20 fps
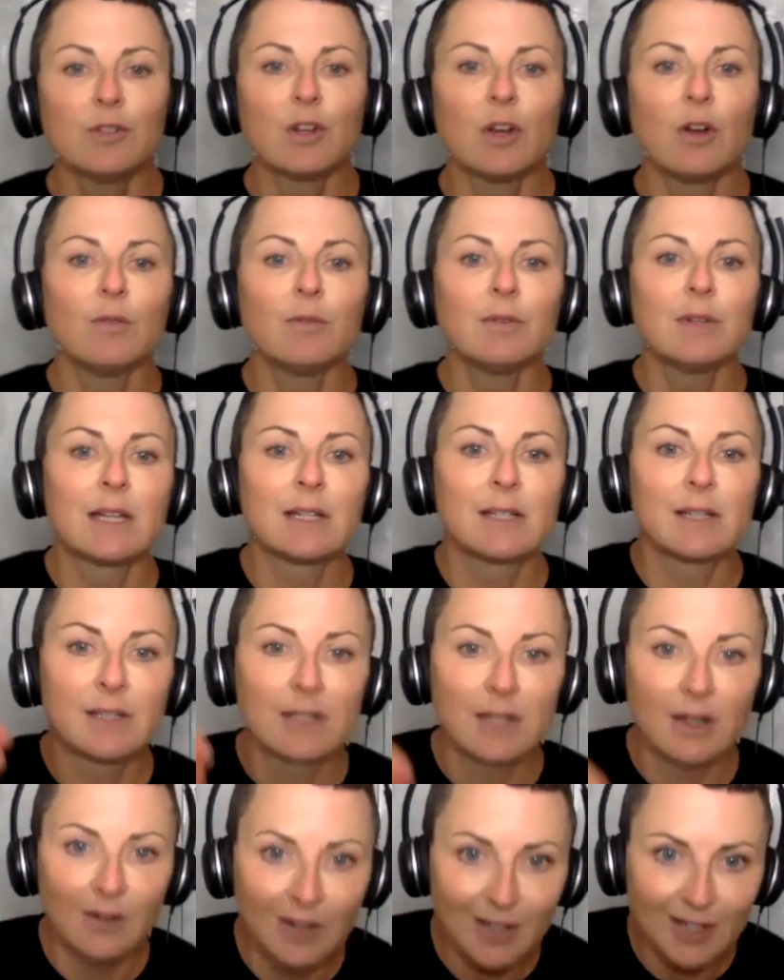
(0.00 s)
don't
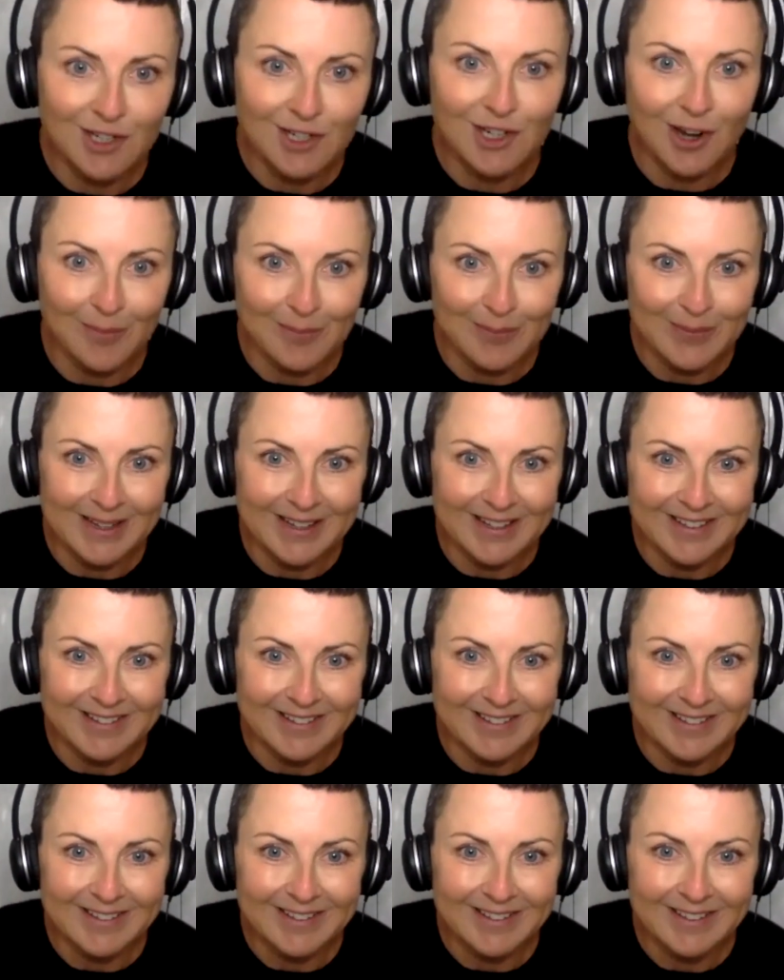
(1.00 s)
necessarily jump
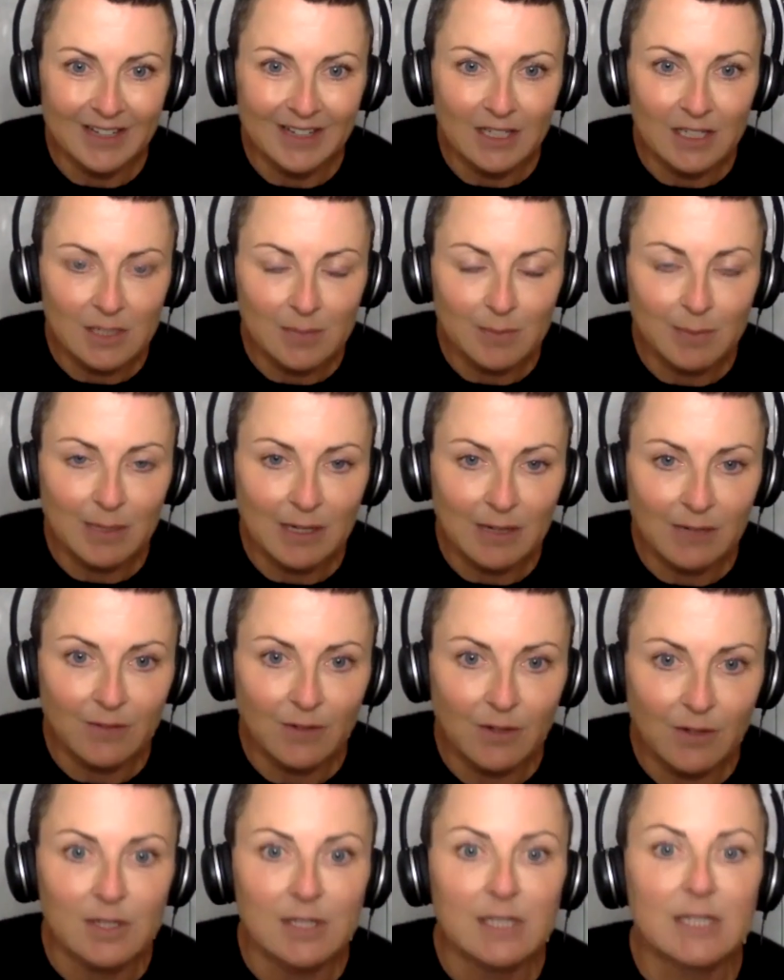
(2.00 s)
in and speak
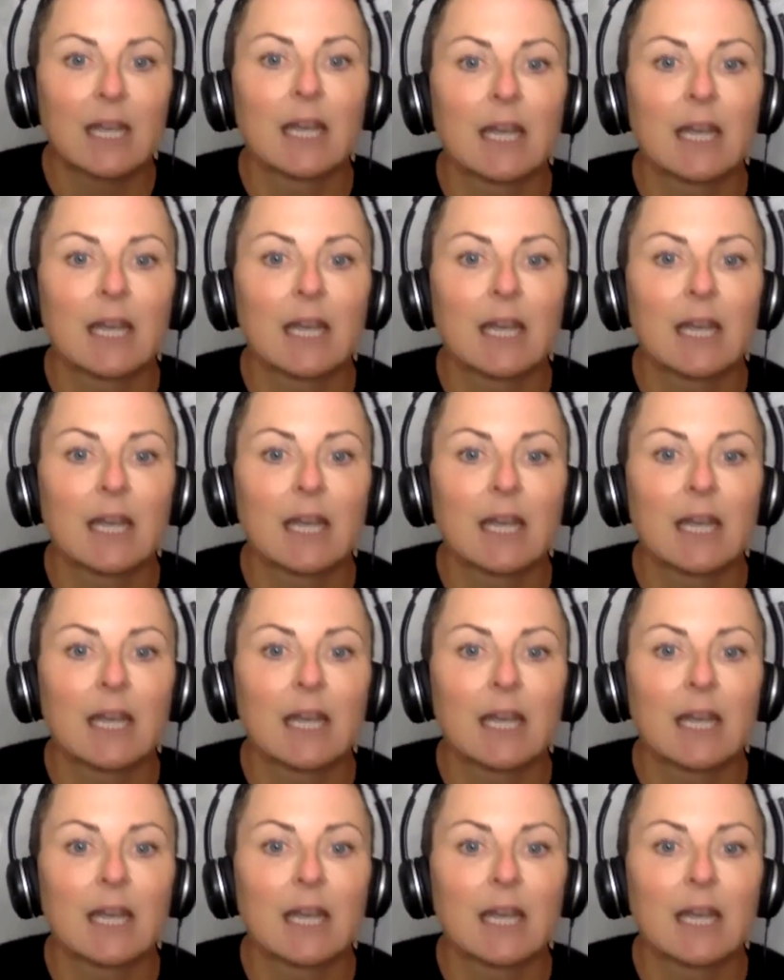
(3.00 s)
first,